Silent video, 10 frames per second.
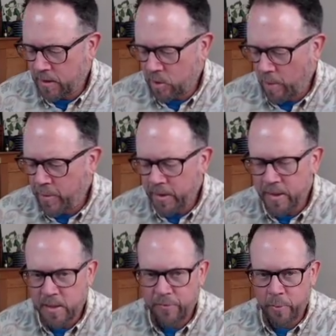So I picked
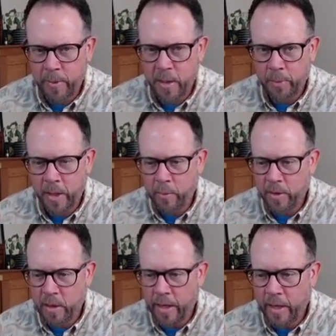this up for me to play
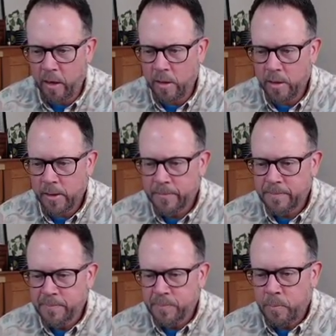with later.
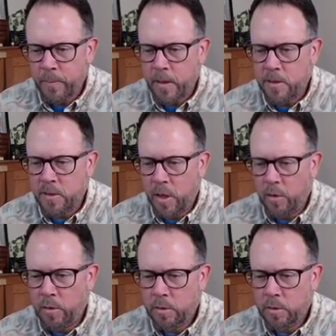So.